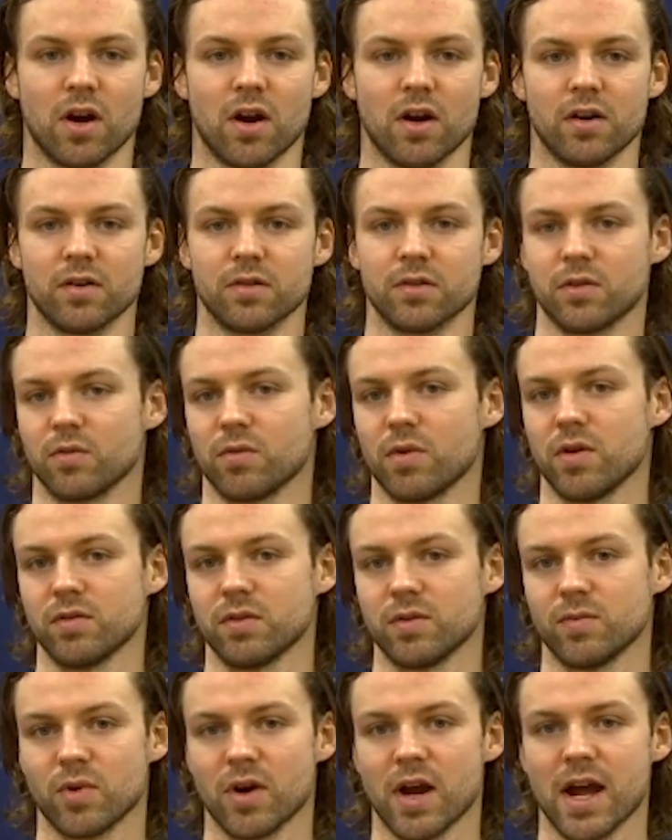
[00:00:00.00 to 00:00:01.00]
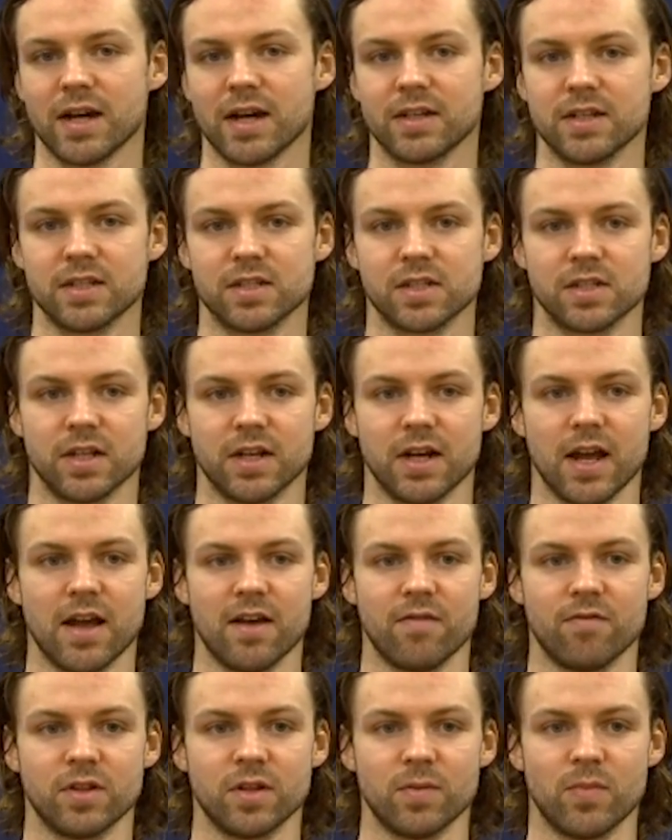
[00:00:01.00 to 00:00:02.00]
harder throughout the practice than I
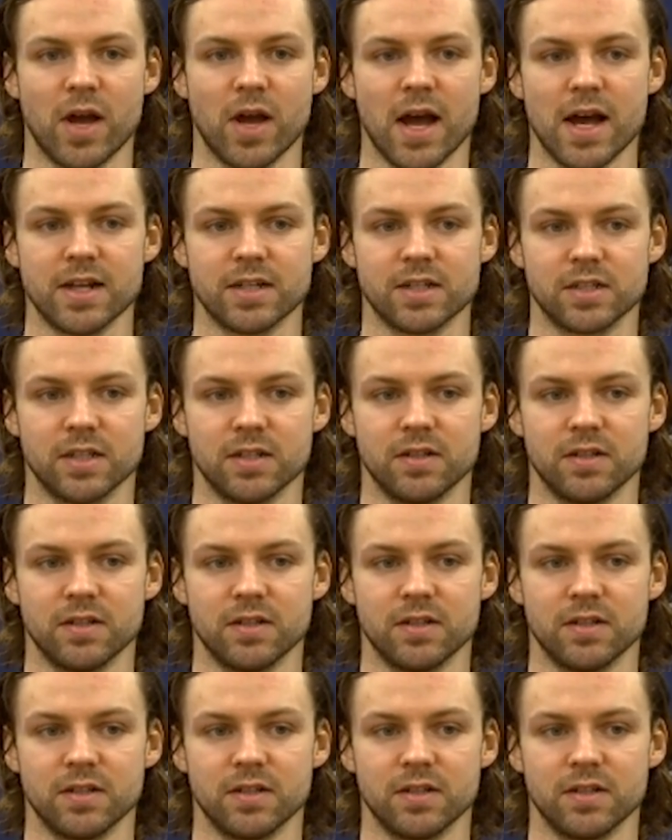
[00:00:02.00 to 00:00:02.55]
have in the past.